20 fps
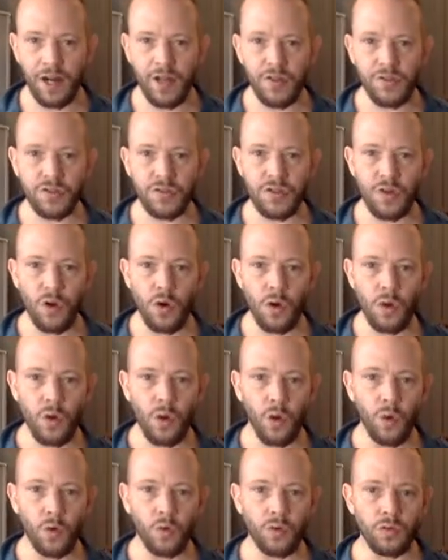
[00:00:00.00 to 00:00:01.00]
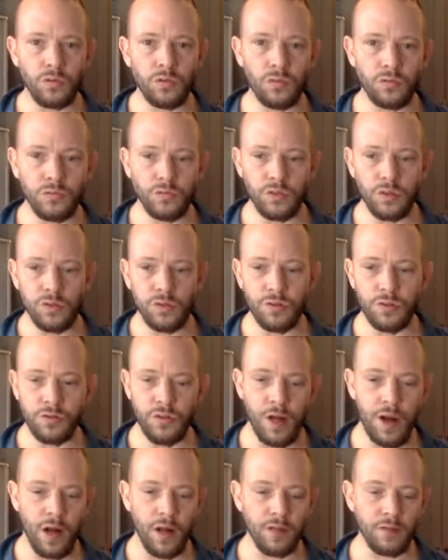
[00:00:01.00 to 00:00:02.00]
So you do
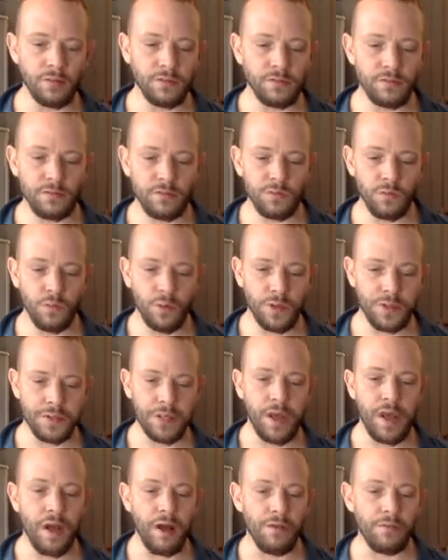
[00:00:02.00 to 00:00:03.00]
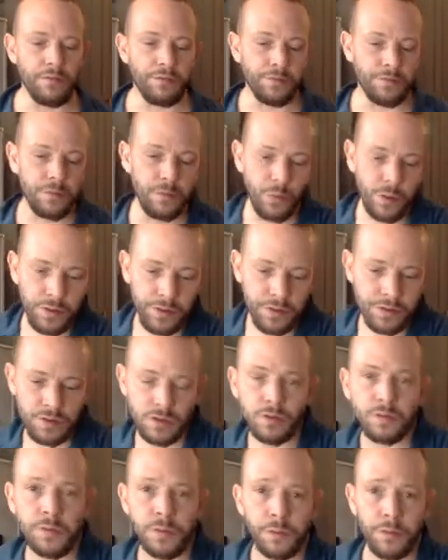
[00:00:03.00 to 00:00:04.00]
not want to have more than
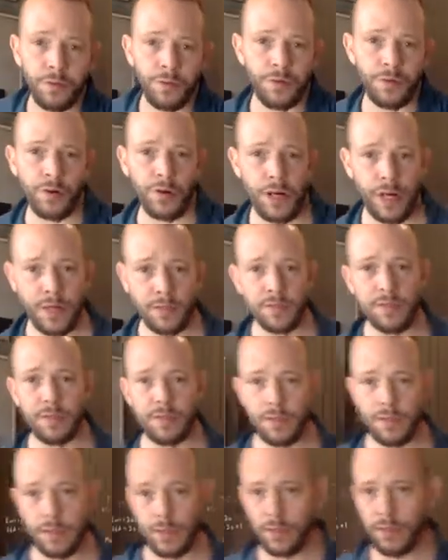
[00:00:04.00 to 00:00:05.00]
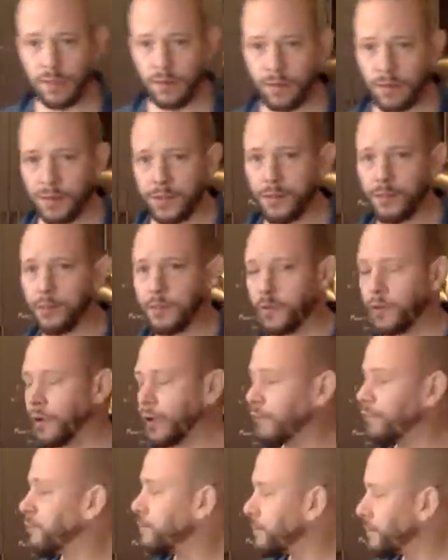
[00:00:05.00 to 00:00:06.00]
two people throwing axes at any given
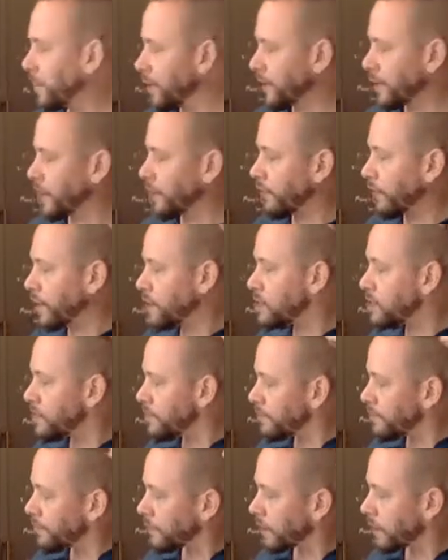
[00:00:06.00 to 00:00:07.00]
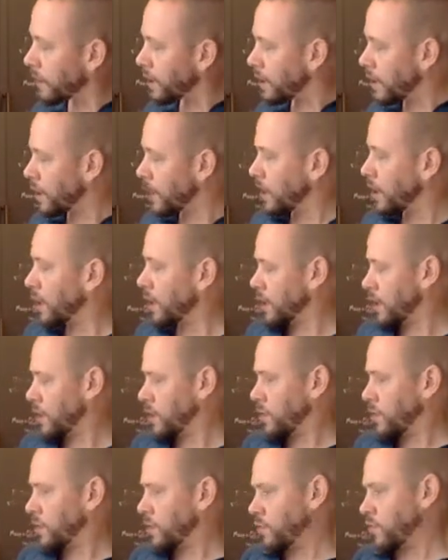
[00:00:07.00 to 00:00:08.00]
point on that range.
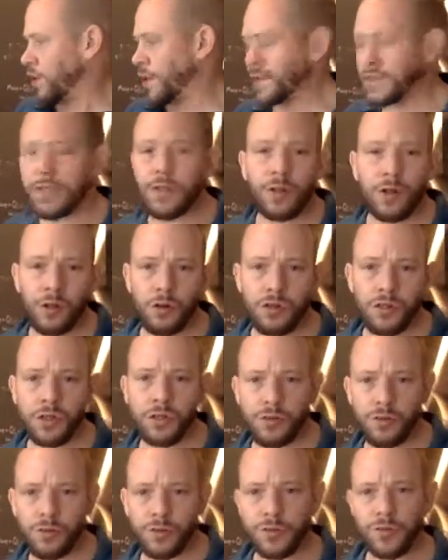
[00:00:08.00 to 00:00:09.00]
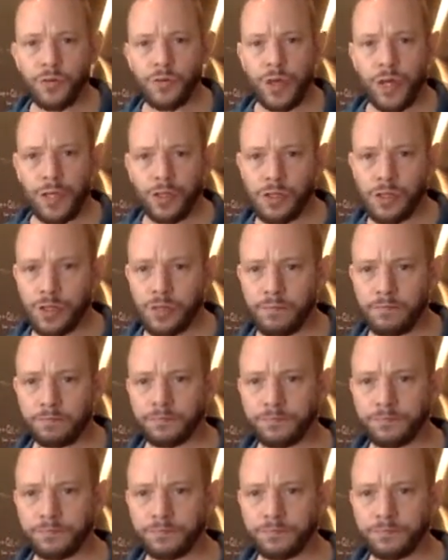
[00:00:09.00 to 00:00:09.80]
When I say the coach controls the range,